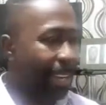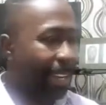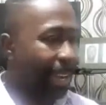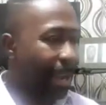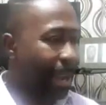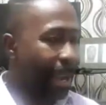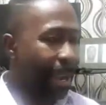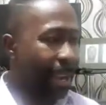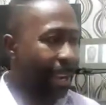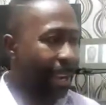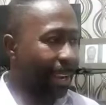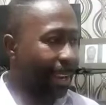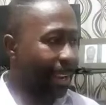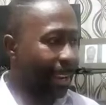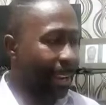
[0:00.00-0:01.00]

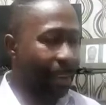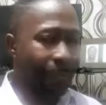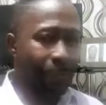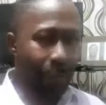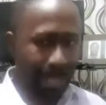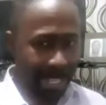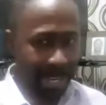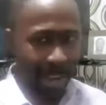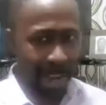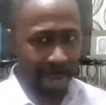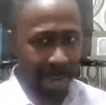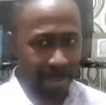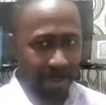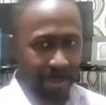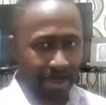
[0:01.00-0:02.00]
a voting
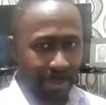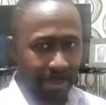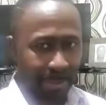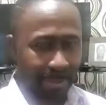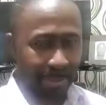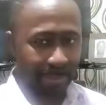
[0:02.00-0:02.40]
house.